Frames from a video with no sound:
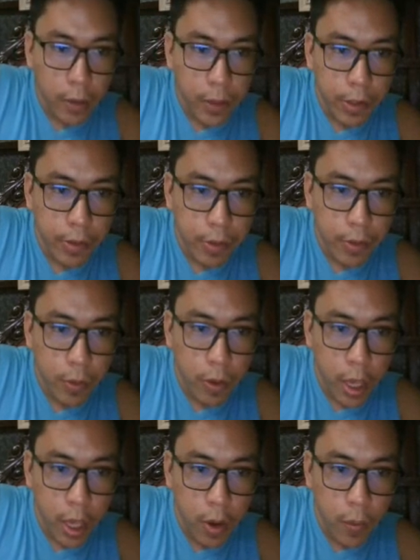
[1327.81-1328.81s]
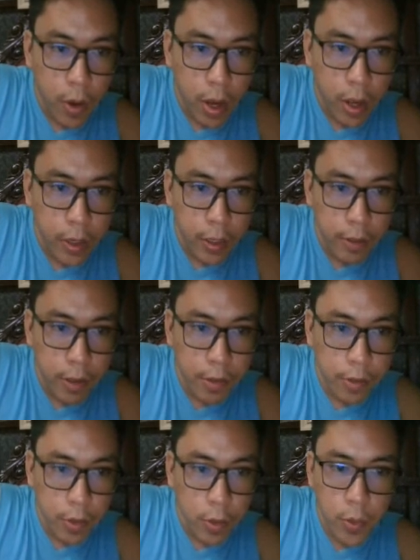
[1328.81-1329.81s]
this 1, this
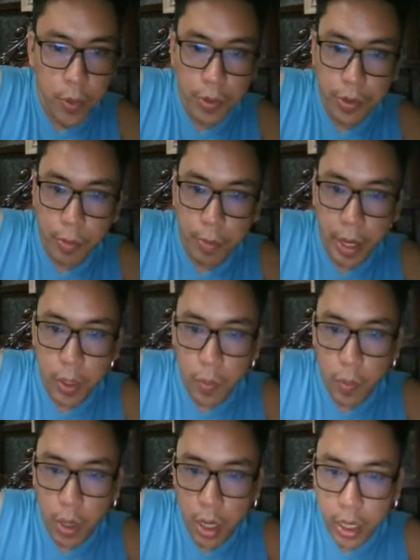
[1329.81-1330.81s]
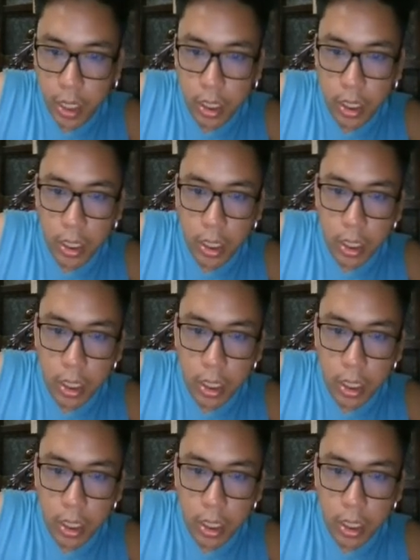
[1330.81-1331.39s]
is 2. So by 1,